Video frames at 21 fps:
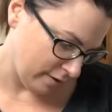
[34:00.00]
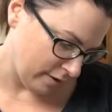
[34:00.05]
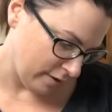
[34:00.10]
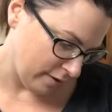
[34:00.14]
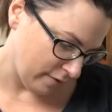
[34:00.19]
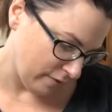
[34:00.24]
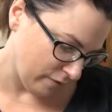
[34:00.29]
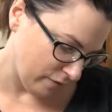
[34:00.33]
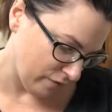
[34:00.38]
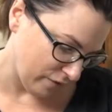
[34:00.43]

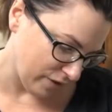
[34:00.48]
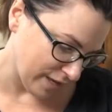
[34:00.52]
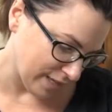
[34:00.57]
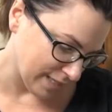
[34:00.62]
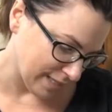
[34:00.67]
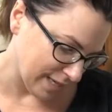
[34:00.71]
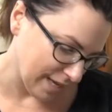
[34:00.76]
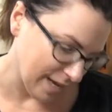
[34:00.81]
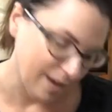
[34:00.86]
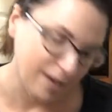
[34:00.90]

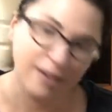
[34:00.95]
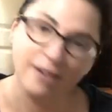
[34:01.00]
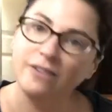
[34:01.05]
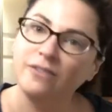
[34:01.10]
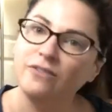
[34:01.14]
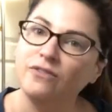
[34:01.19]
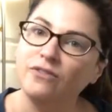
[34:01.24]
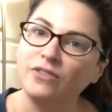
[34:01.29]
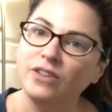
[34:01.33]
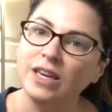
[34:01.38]
Vita,
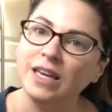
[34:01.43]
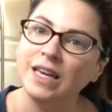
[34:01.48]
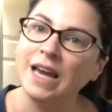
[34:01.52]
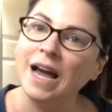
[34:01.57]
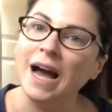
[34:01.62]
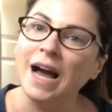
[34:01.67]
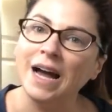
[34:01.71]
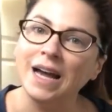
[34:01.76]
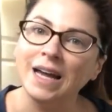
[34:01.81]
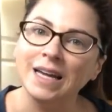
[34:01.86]

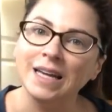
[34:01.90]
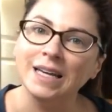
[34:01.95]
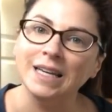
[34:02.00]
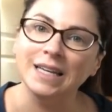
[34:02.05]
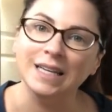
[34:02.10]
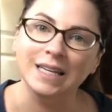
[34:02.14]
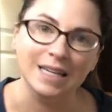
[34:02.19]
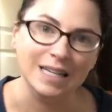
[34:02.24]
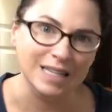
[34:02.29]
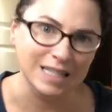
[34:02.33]

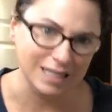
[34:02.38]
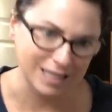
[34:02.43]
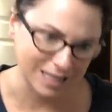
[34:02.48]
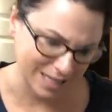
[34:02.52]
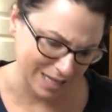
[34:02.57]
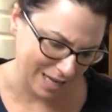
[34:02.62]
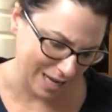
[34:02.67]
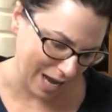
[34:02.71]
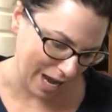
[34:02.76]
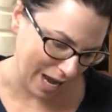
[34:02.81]

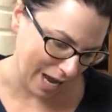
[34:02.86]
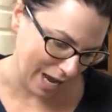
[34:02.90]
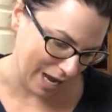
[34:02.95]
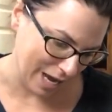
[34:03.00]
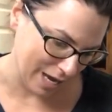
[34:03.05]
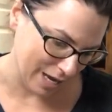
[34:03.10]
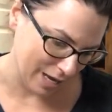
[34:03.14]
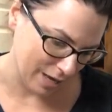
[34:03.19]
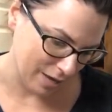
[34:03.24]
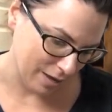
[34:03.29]

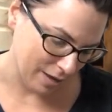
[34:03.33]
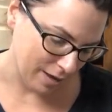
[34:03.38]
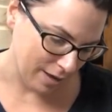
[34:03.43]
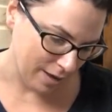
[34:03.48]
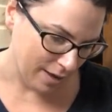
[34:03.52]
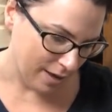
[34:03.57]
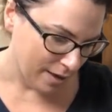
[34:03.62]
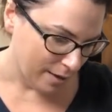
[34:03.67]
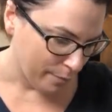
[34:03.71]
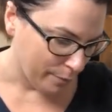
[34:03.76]
V-I-E-T-A.
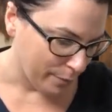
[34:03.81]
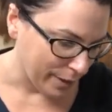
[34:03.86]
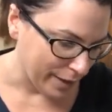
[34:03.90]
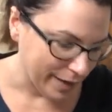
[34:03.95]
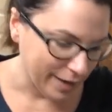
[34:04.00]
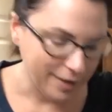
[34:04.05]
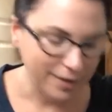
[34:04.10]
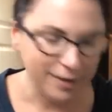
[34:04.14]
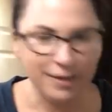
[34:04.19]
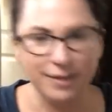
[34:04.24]

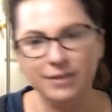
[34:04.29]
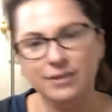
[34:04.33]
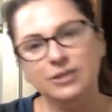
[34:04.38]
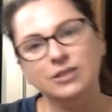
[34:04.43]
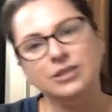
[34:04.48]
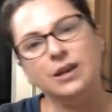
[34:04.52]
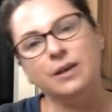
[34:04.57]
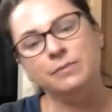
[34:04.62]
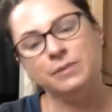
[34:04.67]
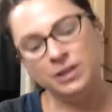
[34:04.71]
But
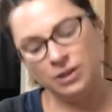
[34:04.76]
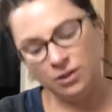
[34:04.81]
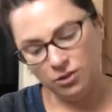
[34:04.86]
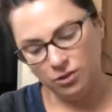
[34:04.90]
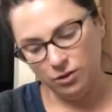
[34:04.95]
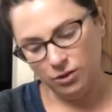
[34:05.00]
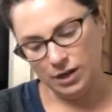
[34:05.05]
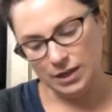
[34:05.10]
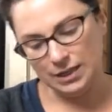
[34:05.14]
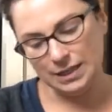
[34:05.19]
I mean,
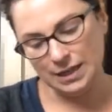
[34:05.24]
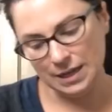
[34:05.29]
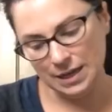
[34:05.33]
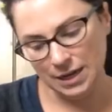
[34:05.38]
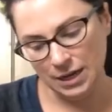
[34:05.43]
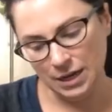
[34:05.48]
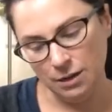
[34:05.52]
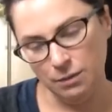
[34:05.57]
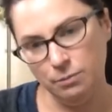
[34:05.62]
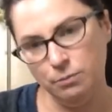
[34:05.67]
who doesn't
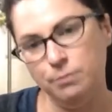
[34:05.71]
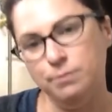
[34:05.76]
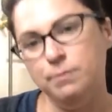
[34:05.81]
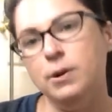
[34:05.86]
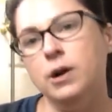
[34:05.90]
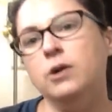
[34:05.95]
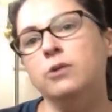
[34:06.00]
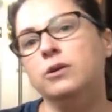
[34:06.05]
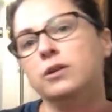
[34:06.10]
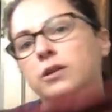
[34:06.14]
need a
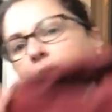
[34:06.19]
bow with